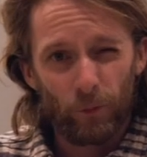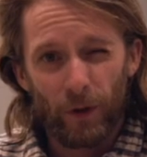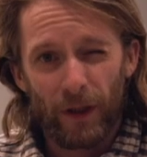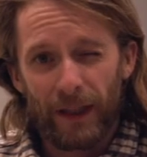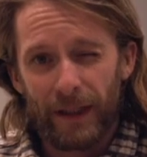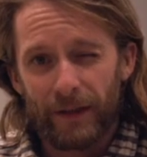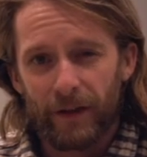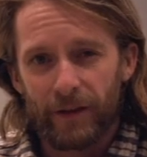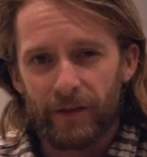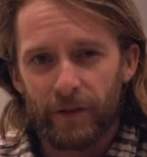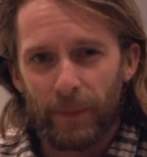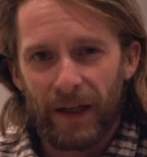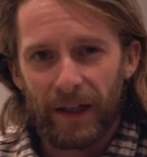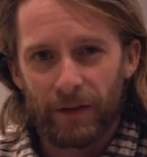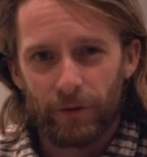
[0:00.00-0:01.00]
Really nice
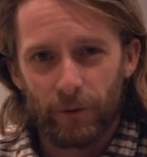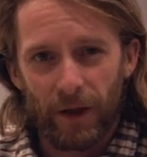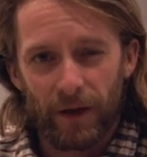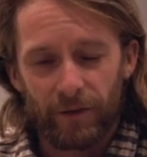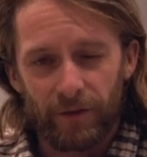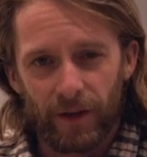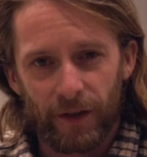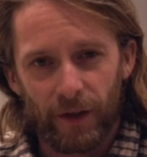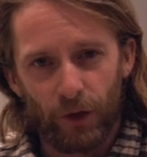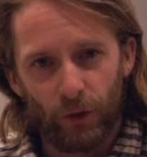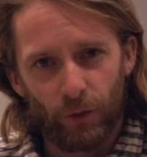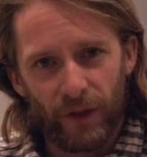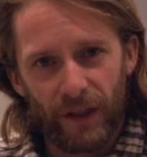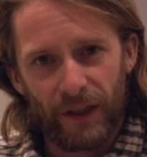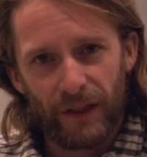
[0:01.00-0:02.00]
spec as well, it's like a
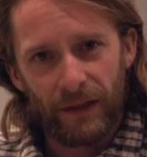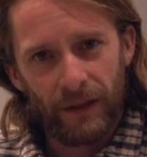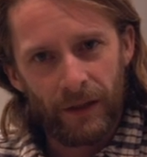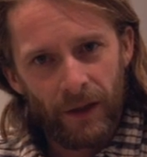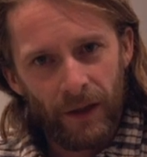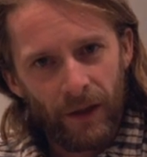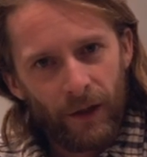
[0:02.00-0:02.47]
green